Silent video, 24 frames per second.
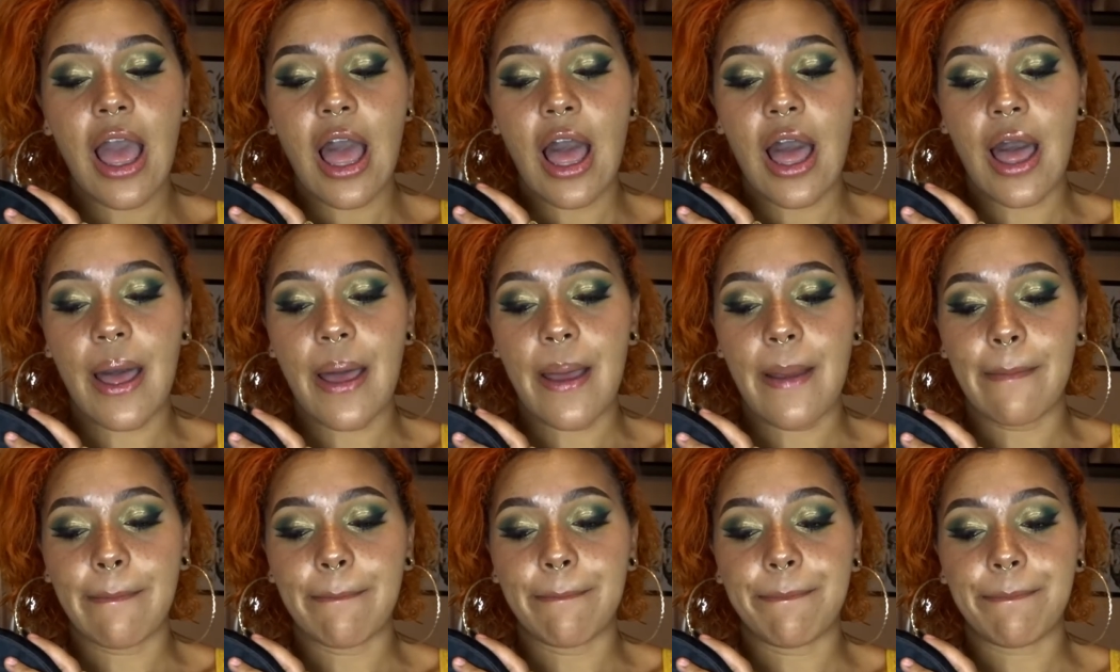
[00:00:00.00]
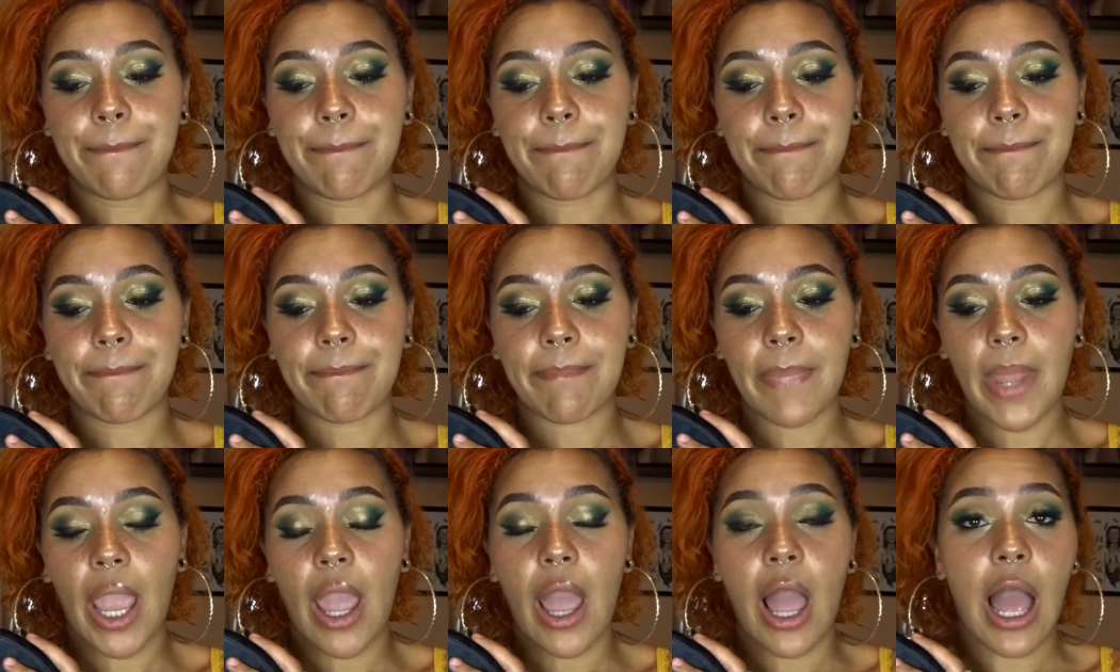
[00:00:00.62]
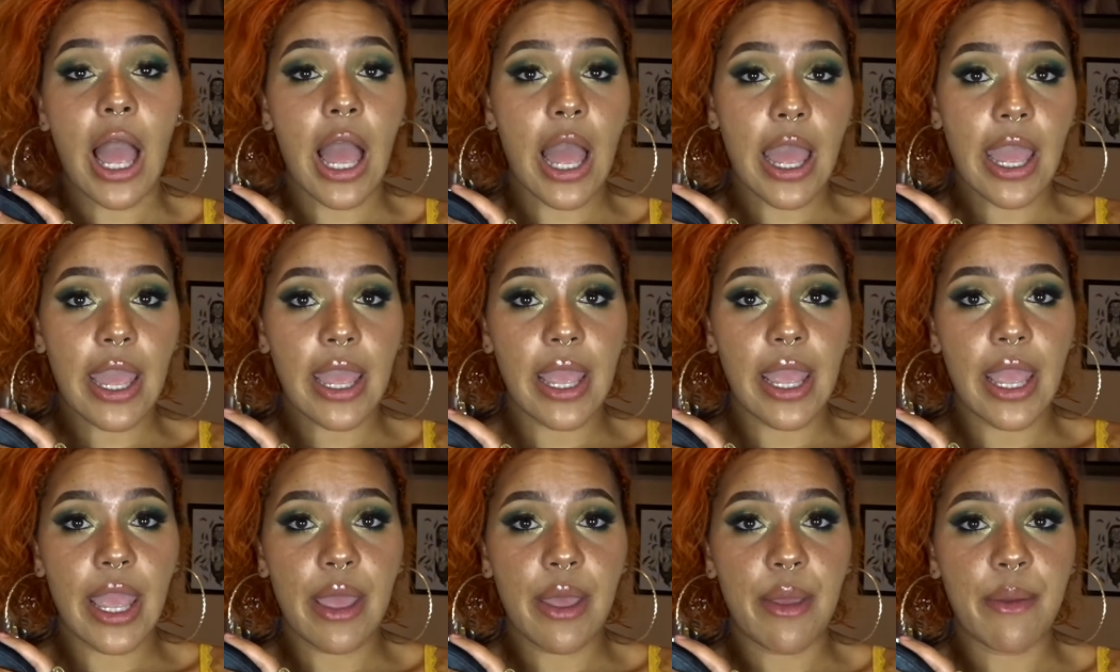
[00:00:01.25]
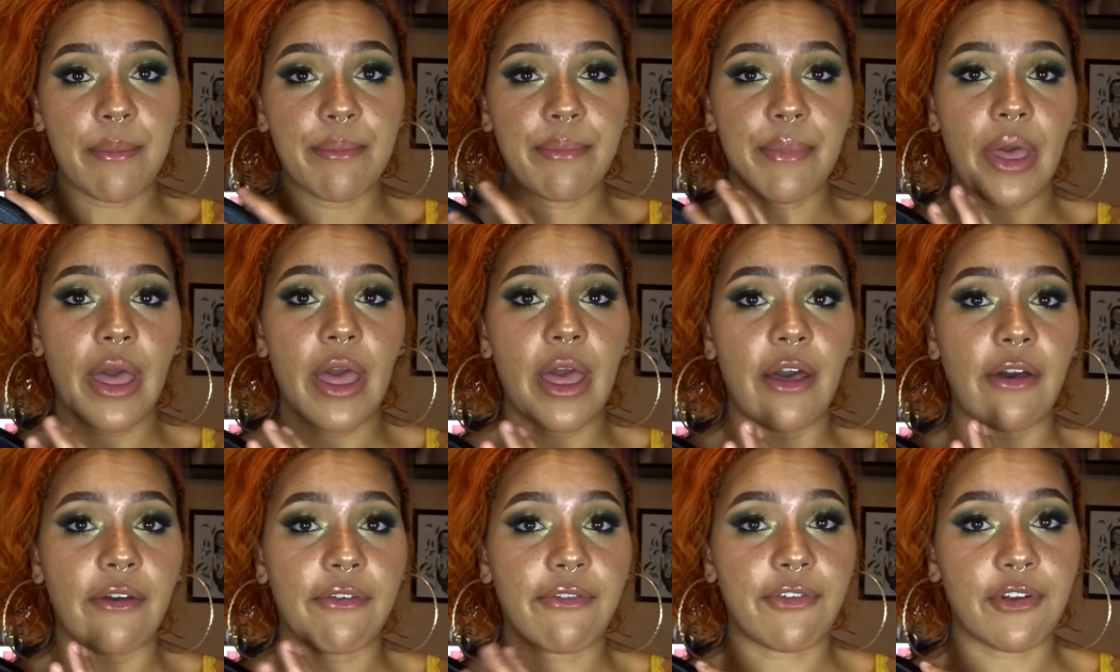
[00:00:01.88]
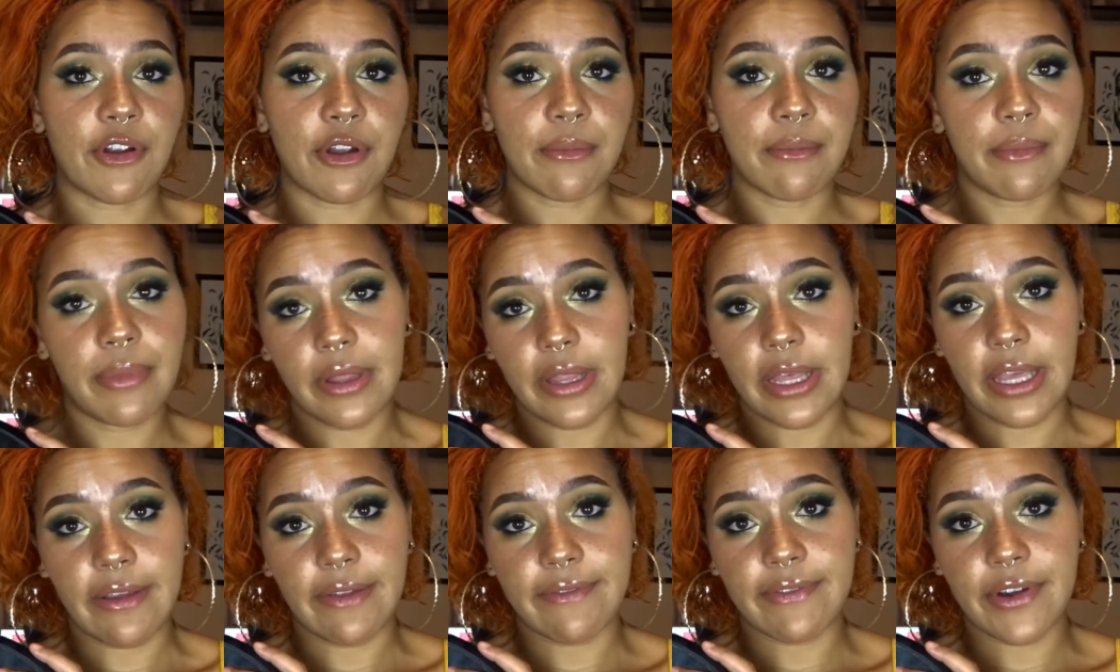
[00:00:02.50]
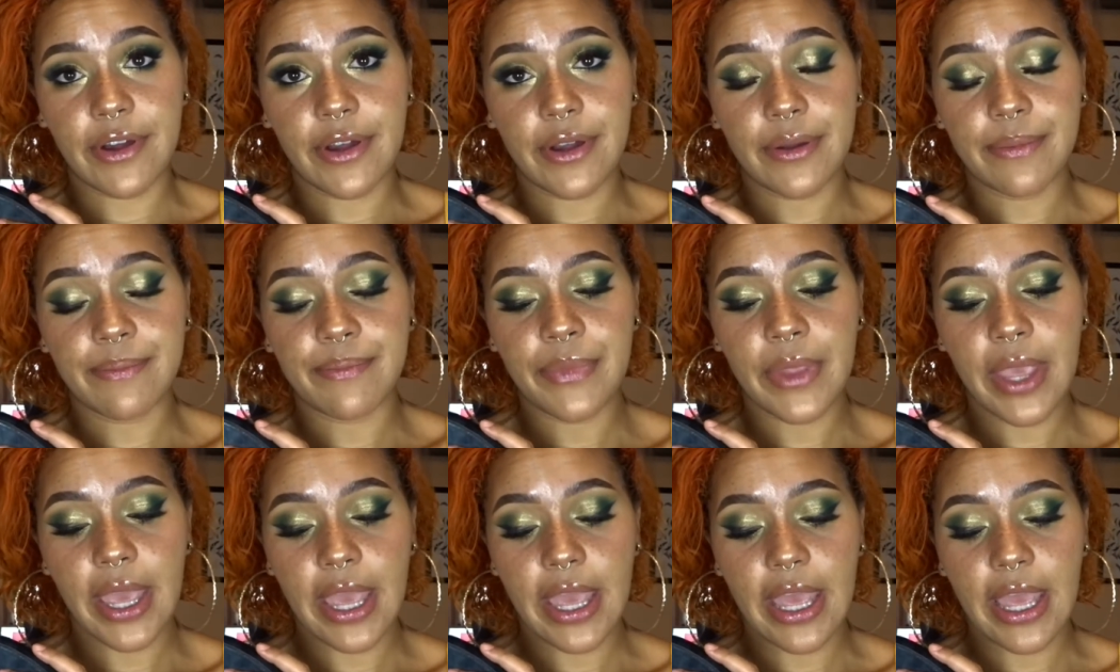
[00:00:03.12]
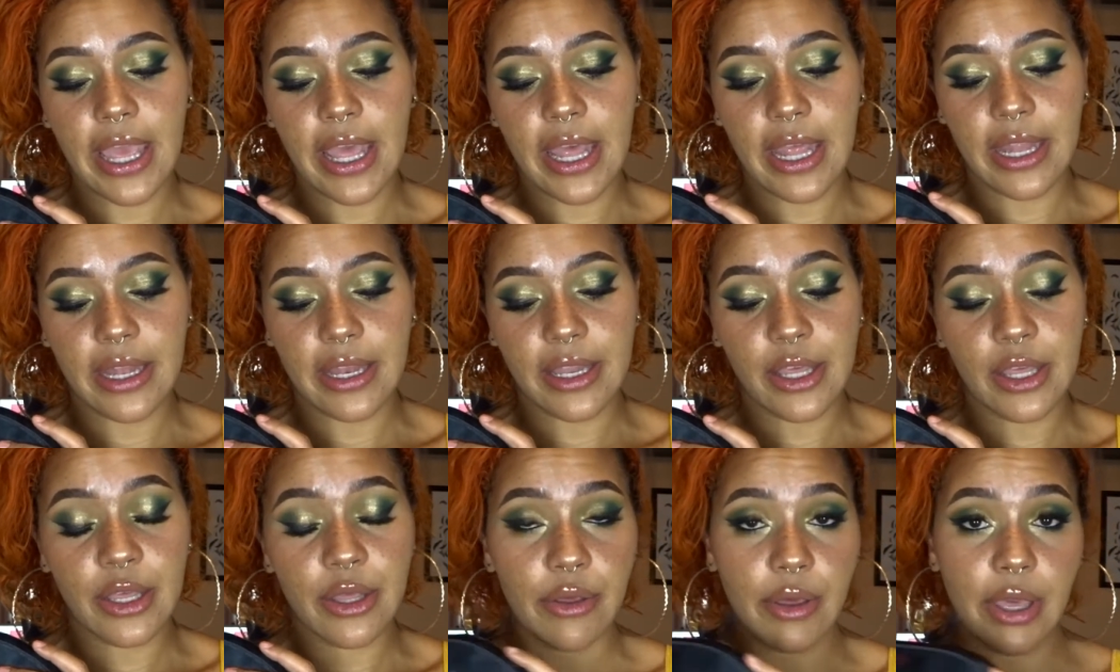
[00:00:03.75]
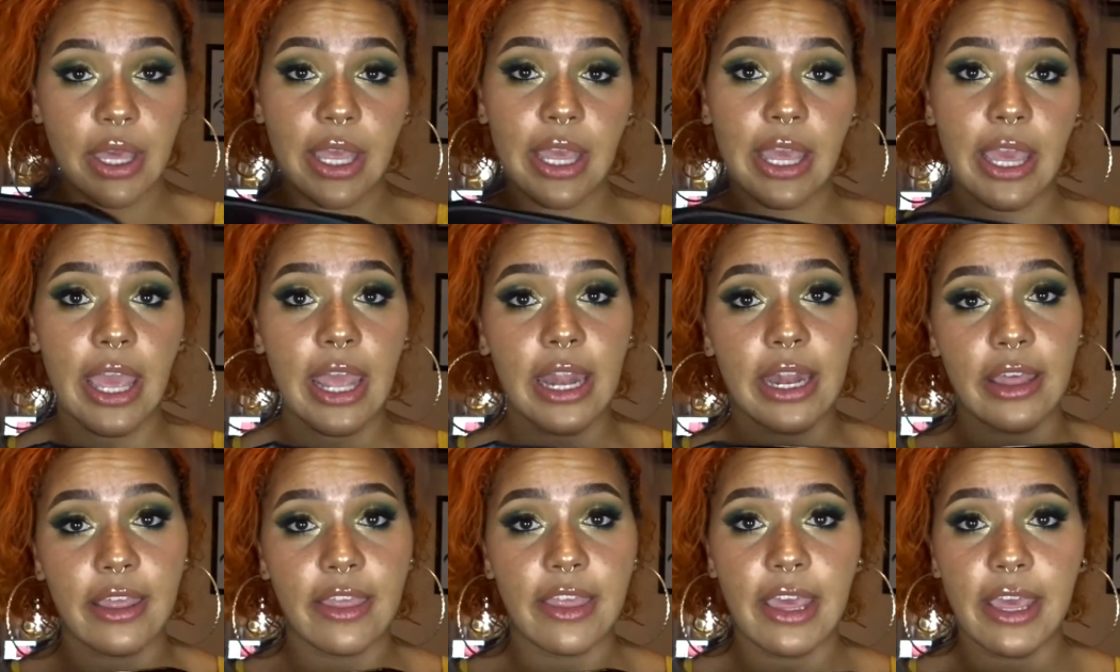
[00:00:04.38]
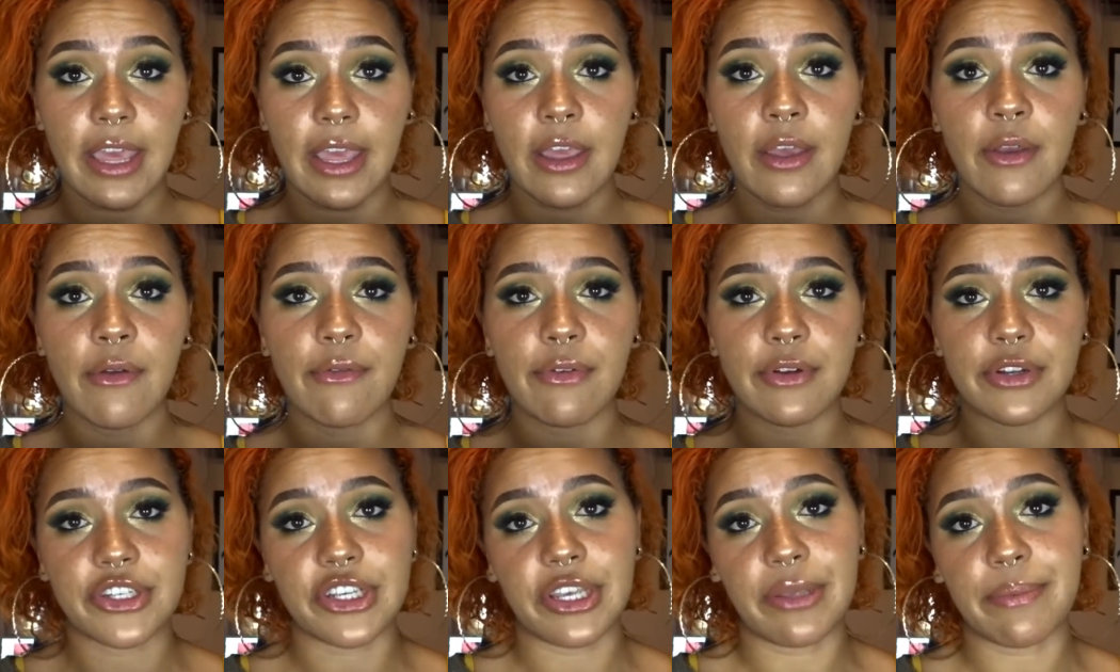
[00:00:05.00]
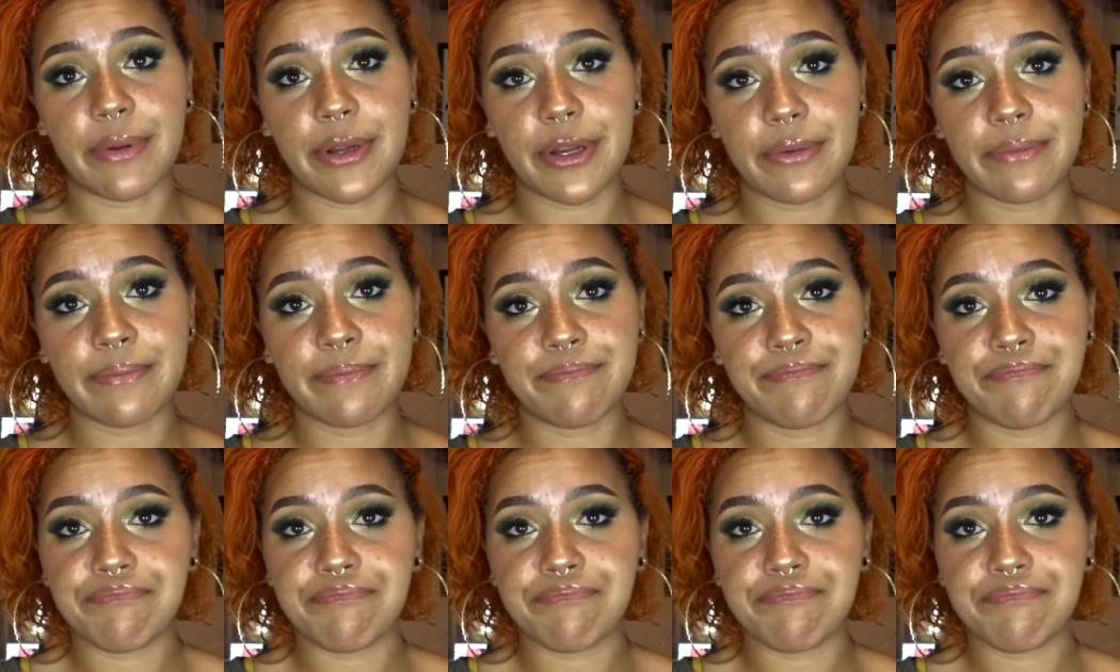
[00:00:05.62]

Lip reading: I am a firm believer in you can get anything for cheaper,